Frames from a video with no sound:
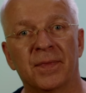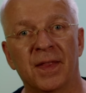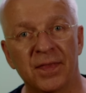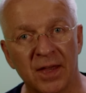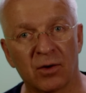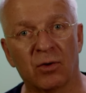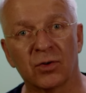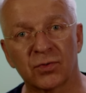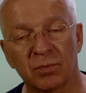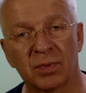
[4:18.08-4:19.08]
then they
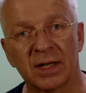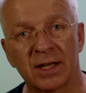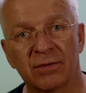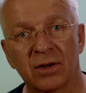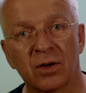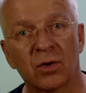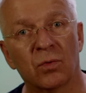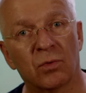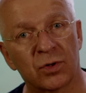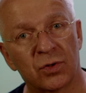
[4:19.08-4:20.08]
also believe
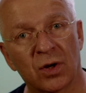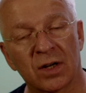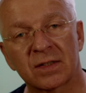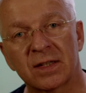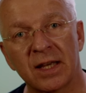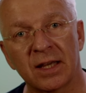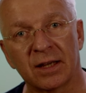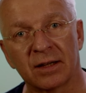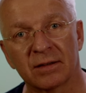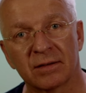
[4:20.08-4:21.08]
what you are
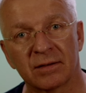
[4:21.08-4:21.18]
saying.